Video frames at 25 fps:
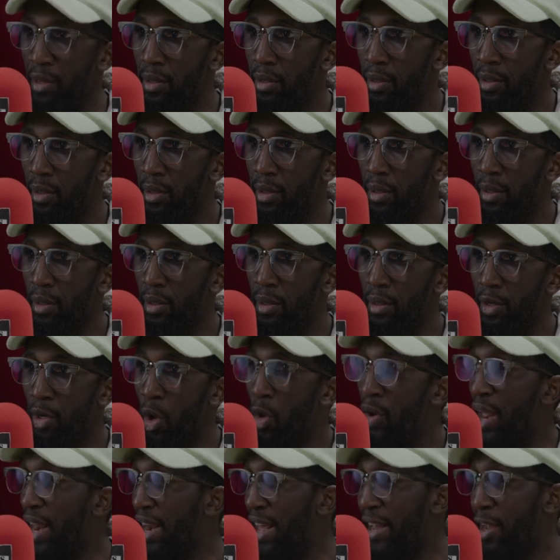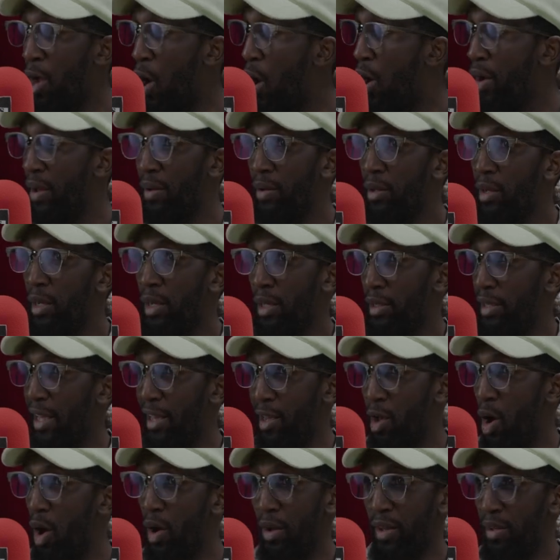Yeah. Know that yeah. they can't they
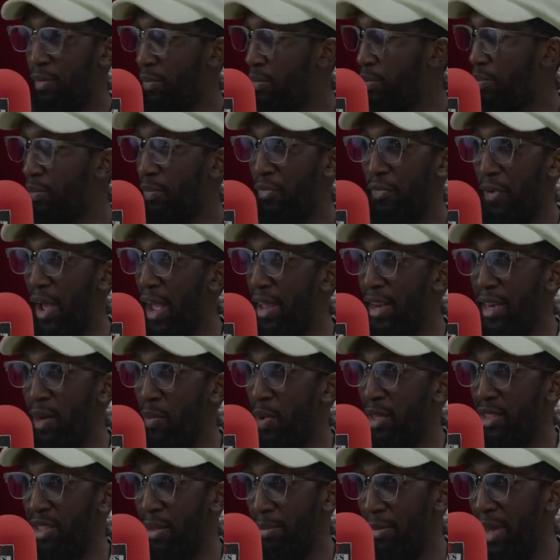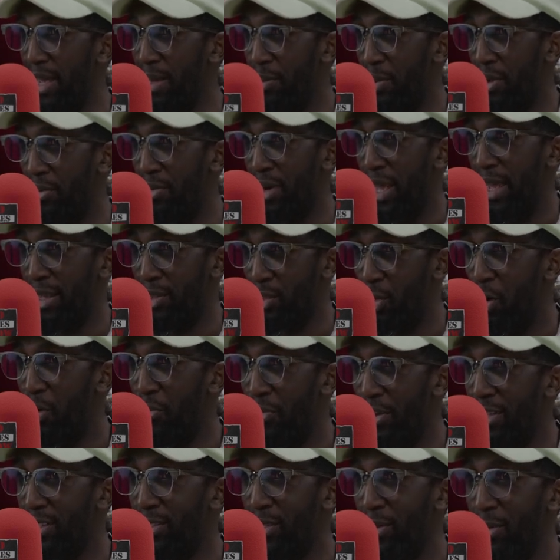can't find anyone to mate with like
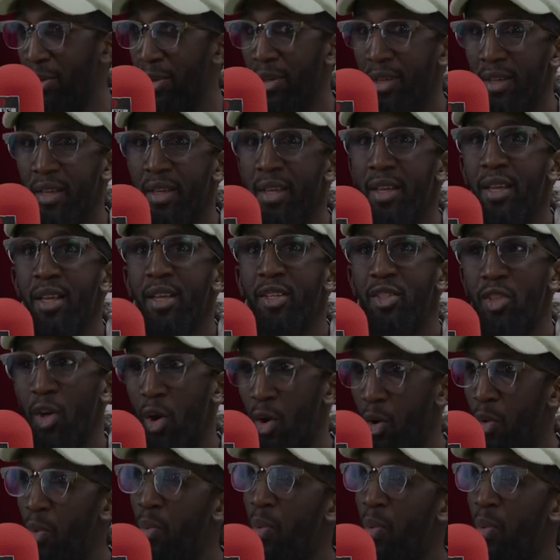dolphins do. So